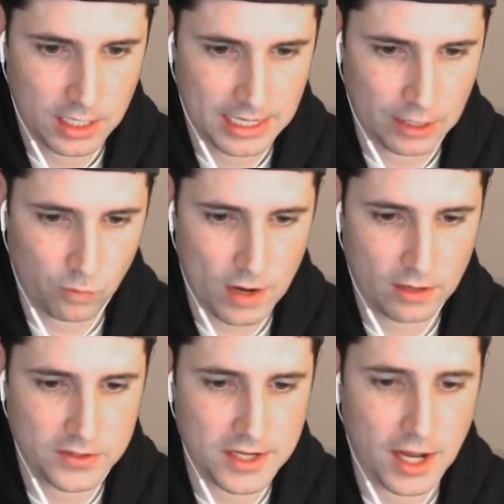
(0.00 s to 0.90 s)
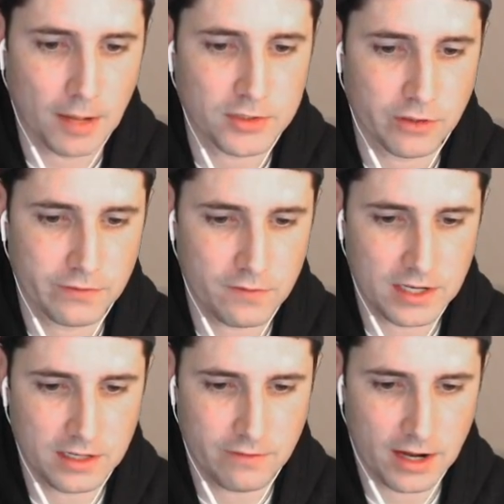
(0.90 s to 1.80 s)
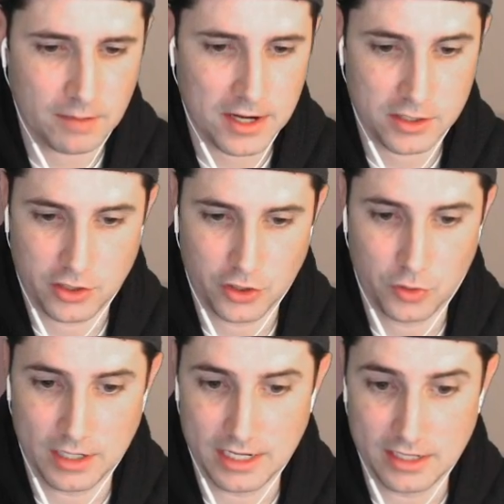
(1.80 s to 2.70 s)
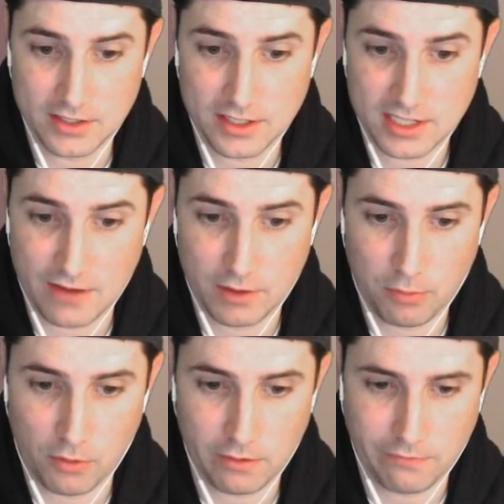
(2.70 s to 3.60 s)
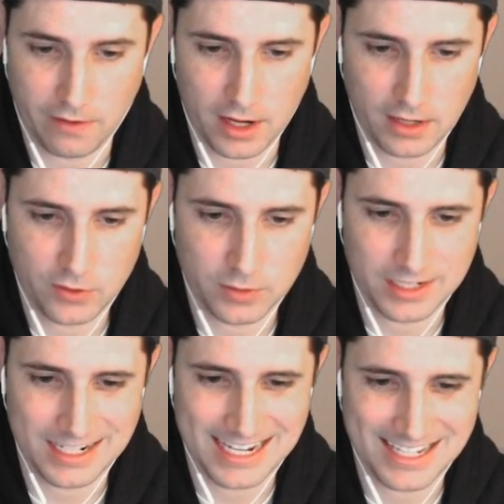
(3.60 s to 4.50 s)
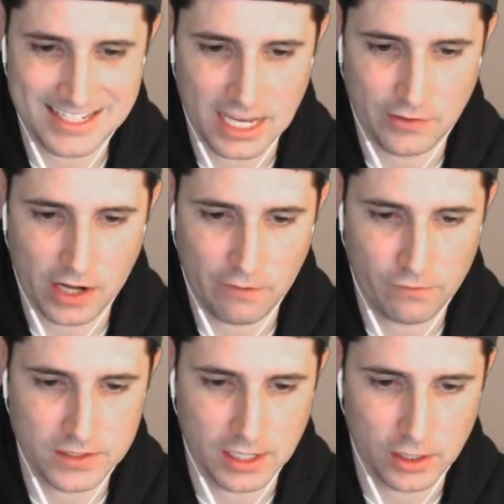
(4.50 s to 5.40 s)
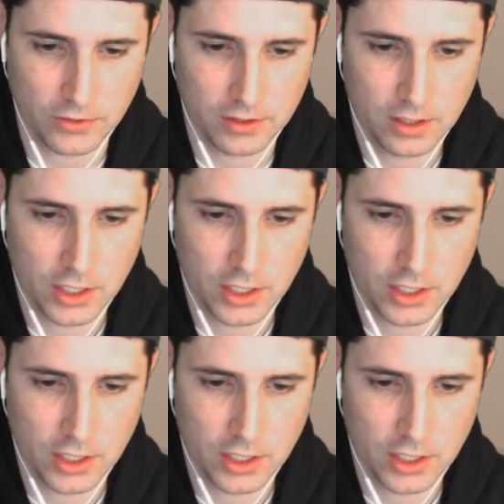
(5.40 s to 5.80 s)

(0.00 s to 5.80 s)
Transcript: It rounds up. So 15 divided by 2 is 7.5. So it's going to take 7 off of his health.